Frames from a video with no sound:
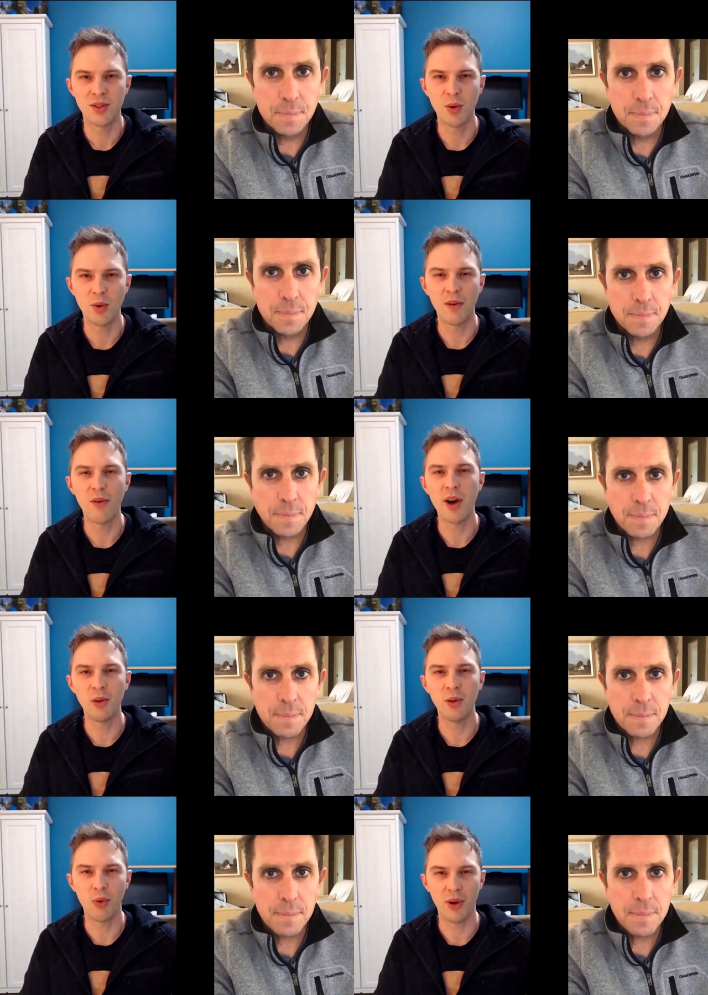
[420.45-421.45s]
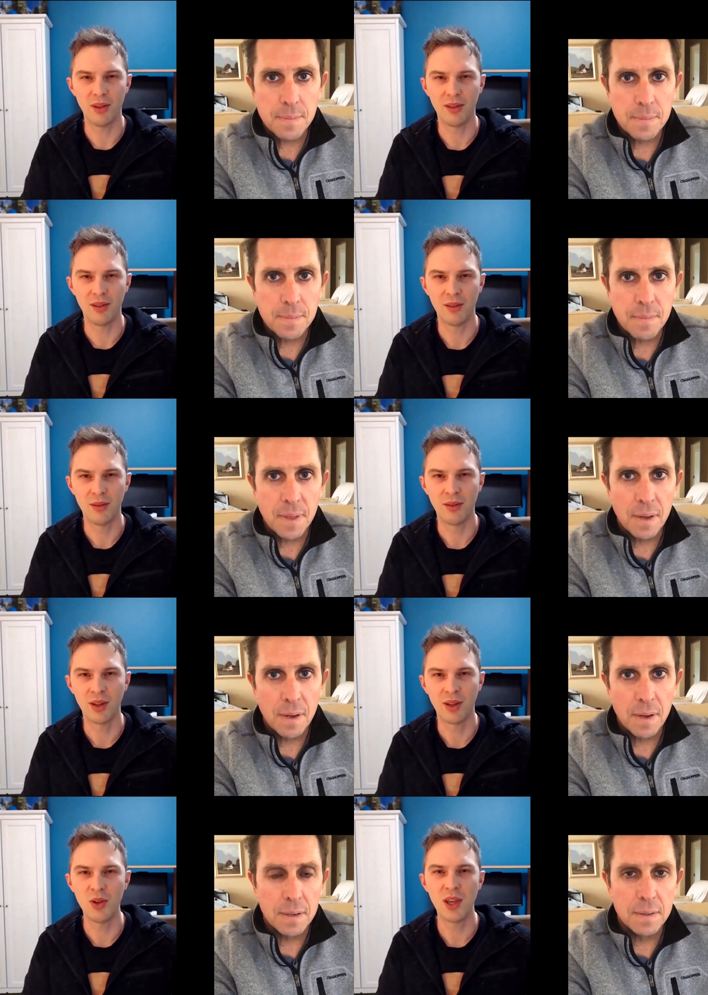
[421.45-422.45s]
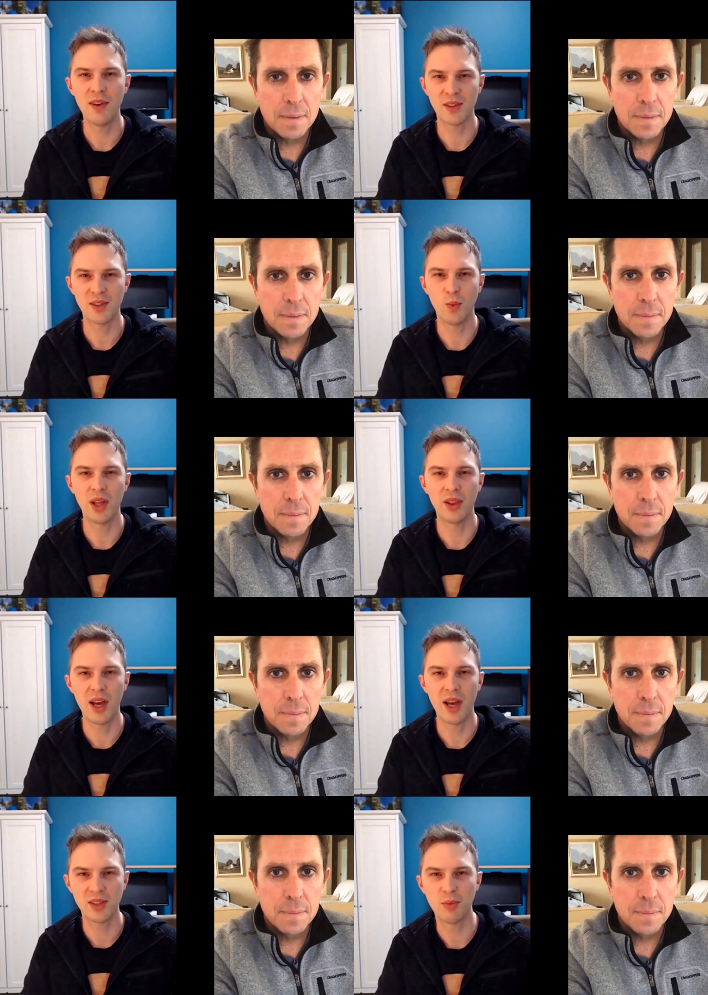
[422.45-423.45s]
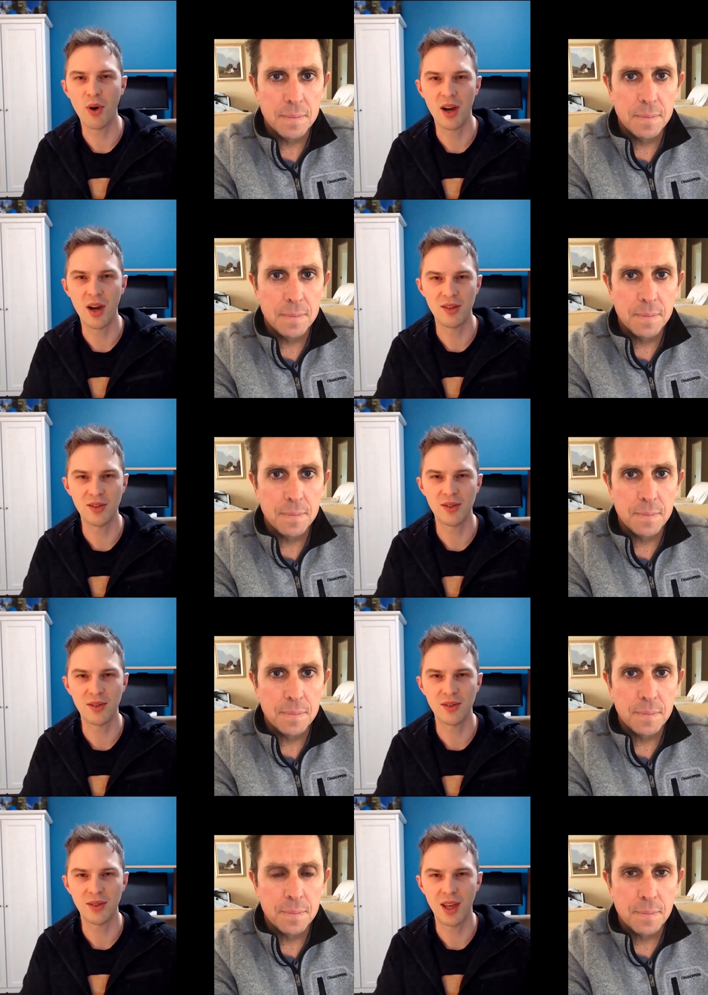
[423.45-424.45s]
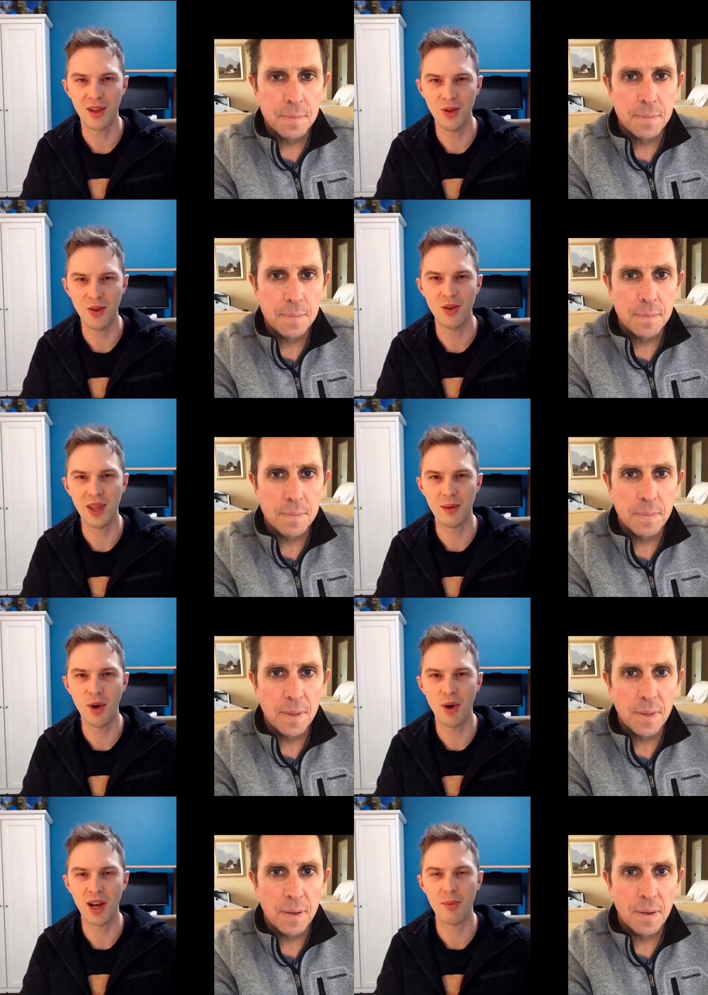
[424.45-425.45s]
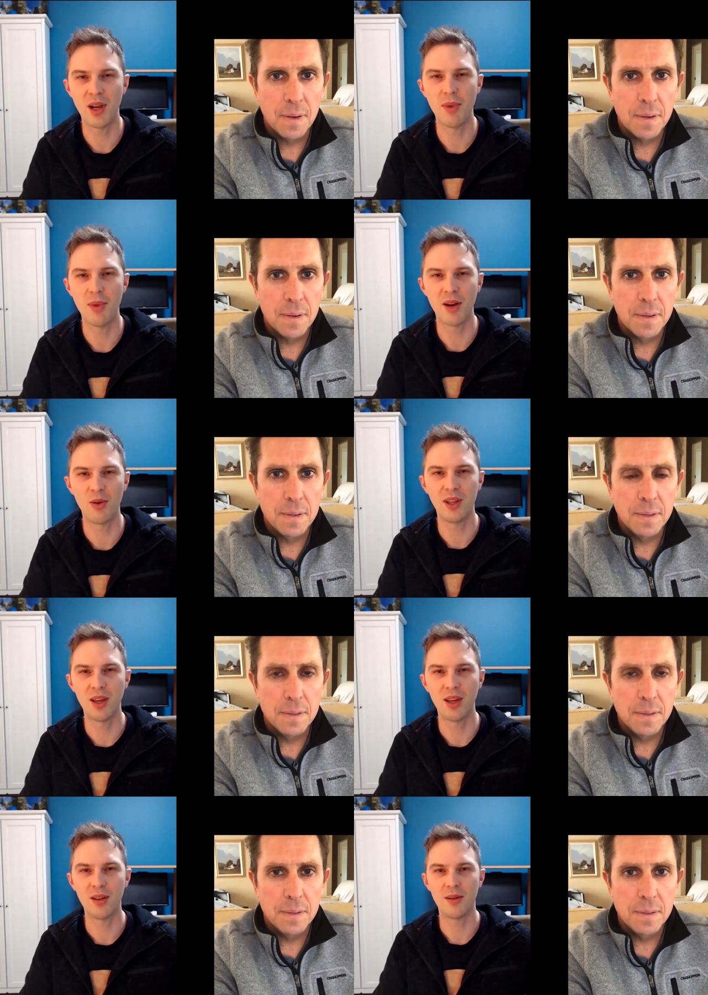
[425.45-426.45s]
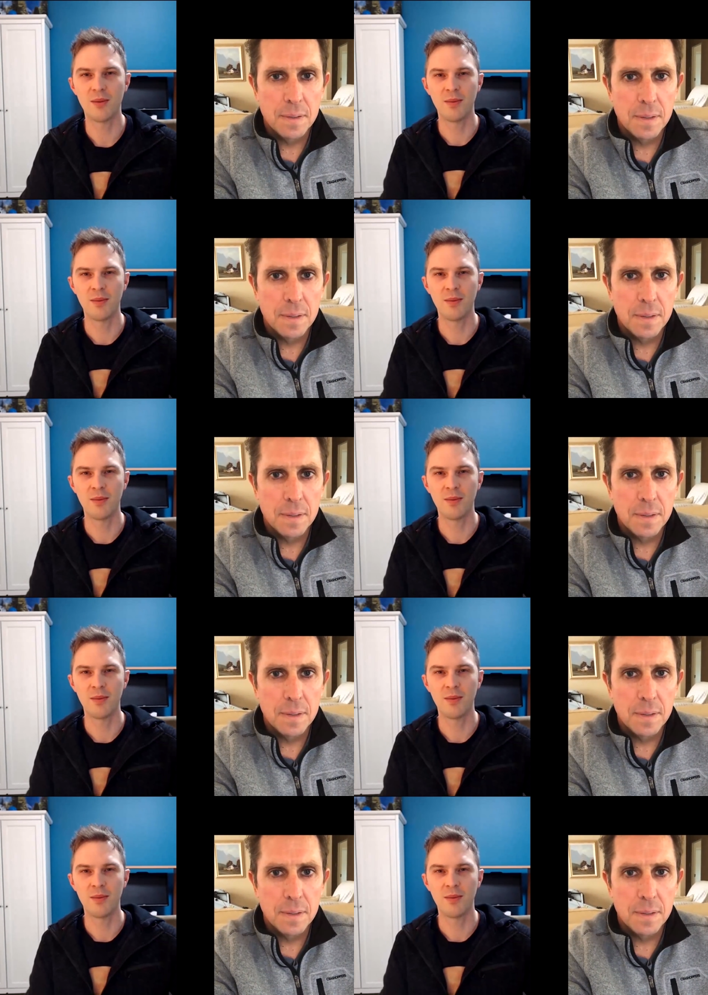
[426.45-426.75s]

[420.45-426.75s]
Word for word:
Speaker 1: So, on a final point, can you give us one last surprise that you think might happen at Battery Day?